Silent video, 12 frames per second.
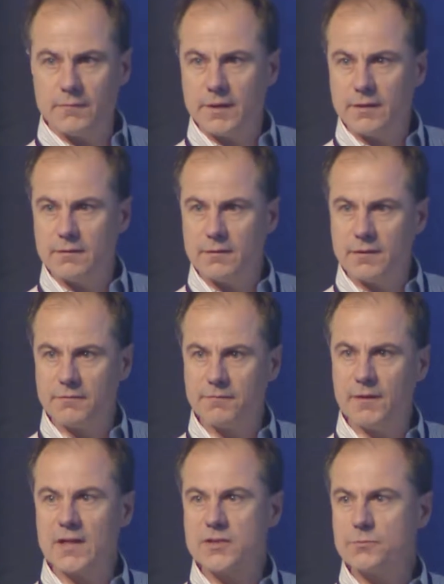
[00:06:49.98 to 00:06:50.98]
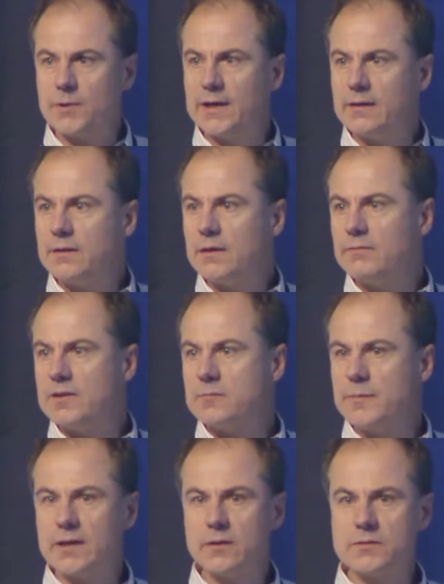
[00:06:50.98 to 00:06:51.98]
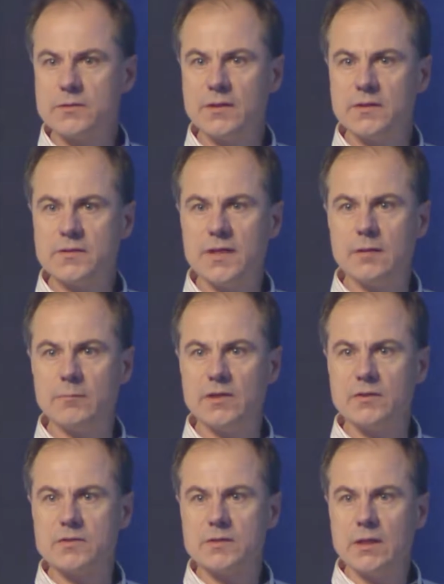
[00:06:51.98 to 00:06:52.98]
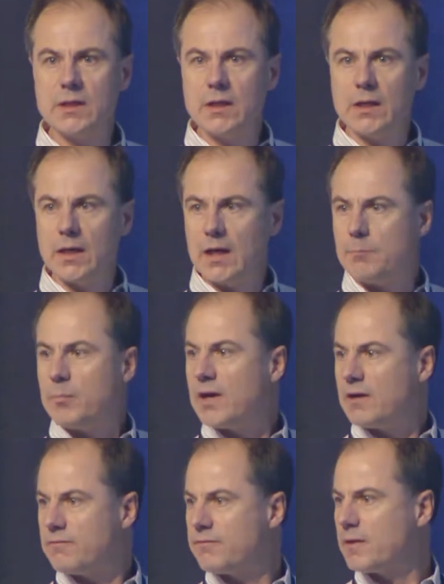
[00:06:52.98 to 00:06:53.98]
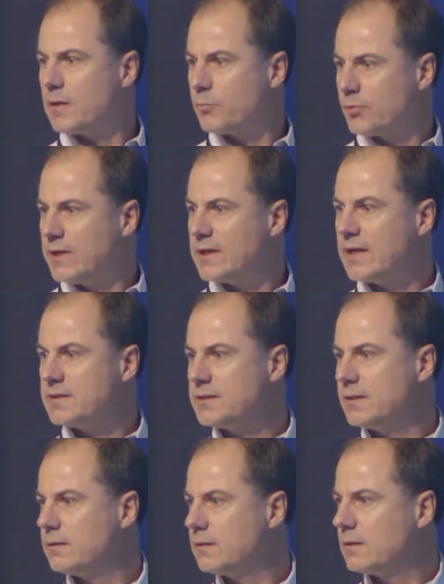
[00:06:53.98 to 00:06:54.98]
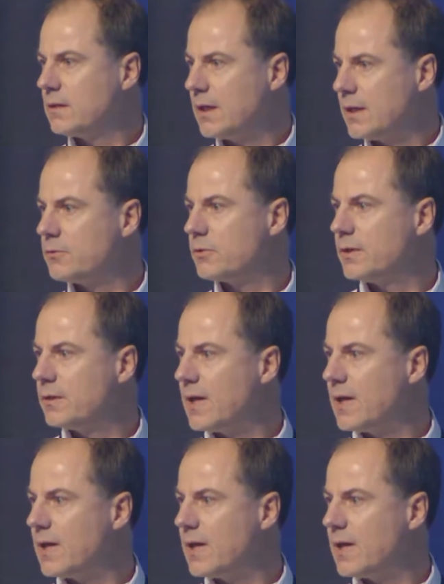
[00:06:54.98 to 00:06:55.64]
The flux rate of these metals to the sediments above a pre-1900